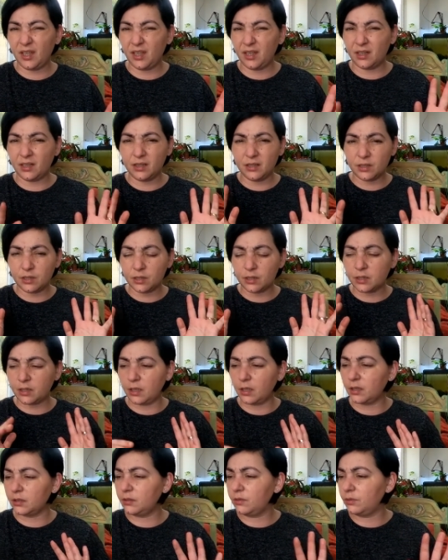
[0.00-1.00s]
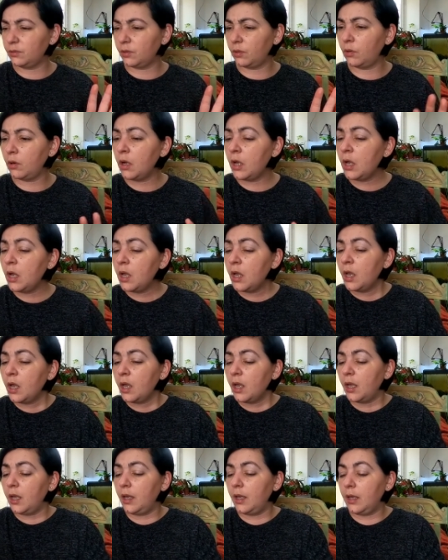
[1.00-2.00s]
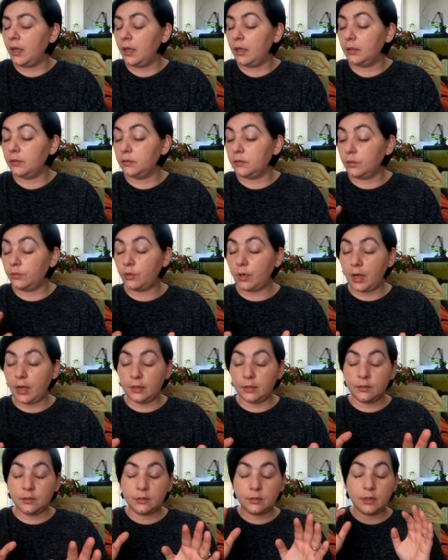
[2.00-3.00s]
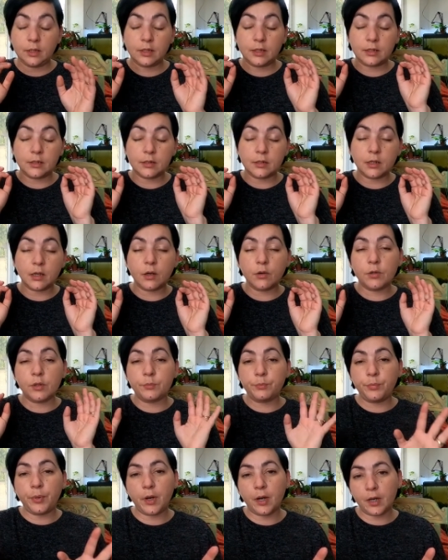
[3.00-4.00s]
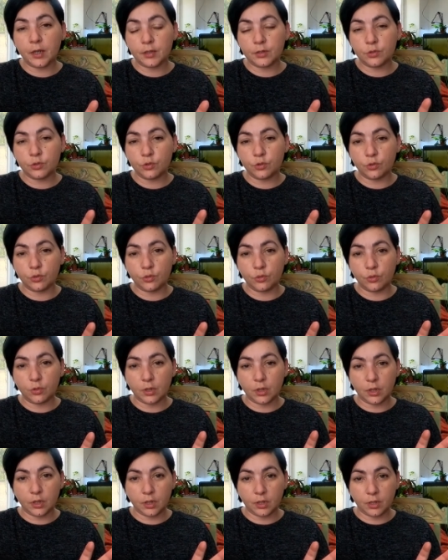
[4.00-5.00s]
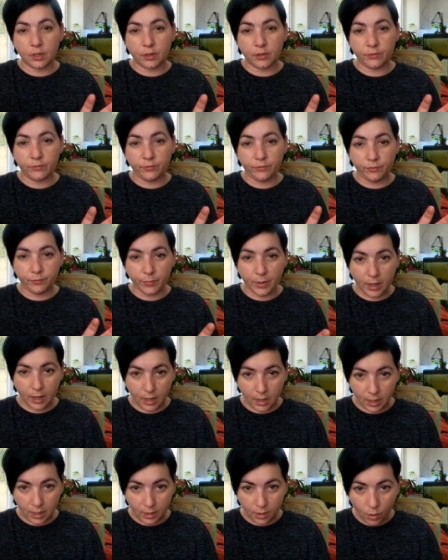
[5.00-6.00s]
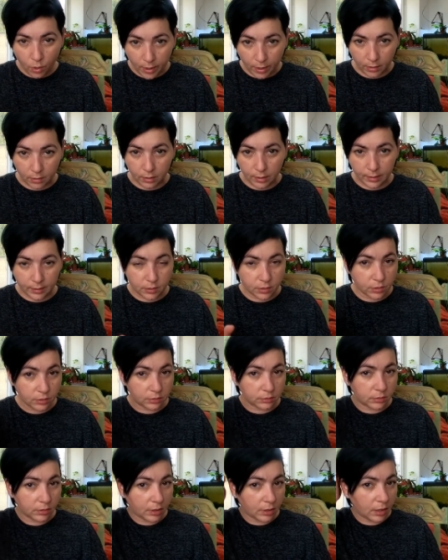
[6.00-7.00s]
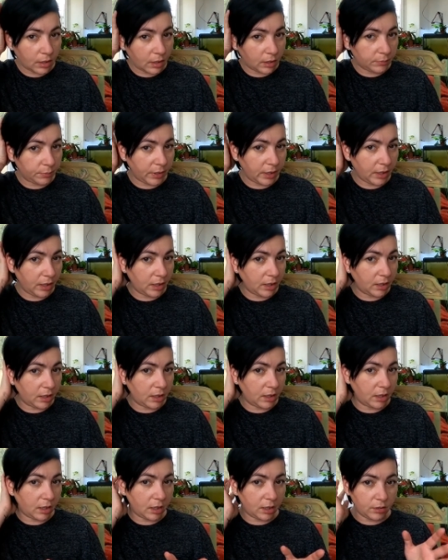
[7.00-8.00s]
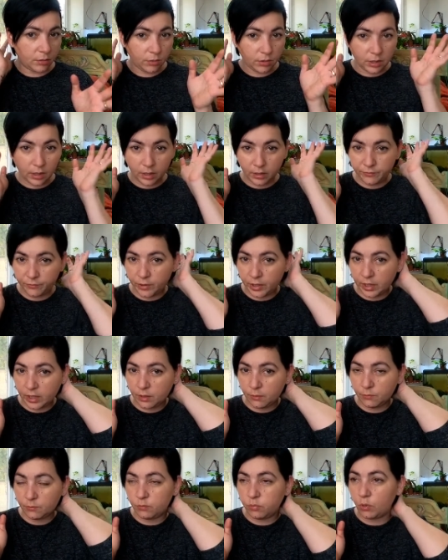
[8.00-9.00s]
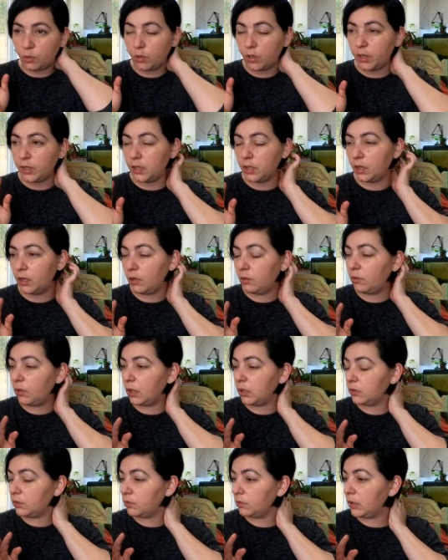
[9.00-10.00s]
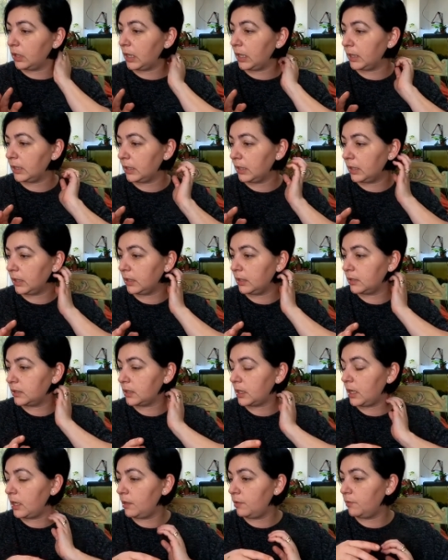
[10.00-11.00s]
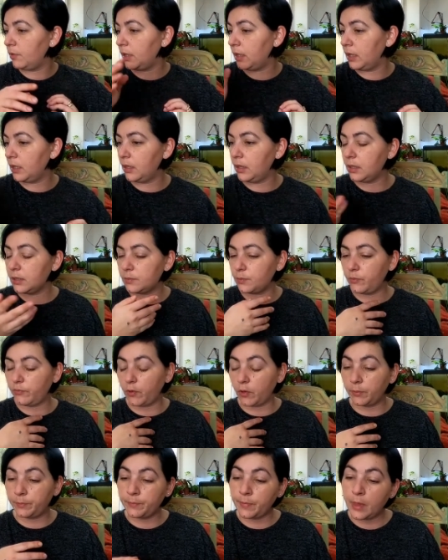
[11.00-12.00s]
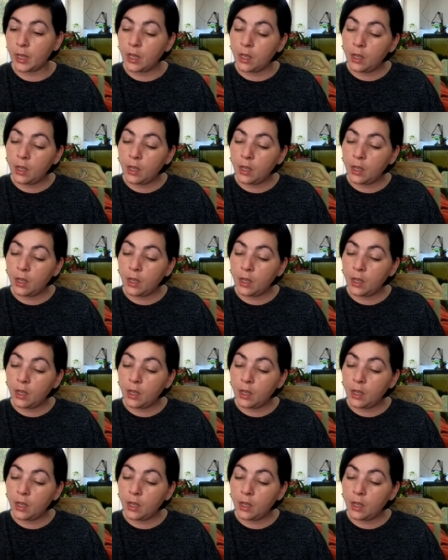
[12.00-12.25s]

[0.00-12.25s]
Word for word: English is hard you know and right let's go in part two of my Hoya collection I cut my hair I look like freaking boy now I don't like it anyway let's move on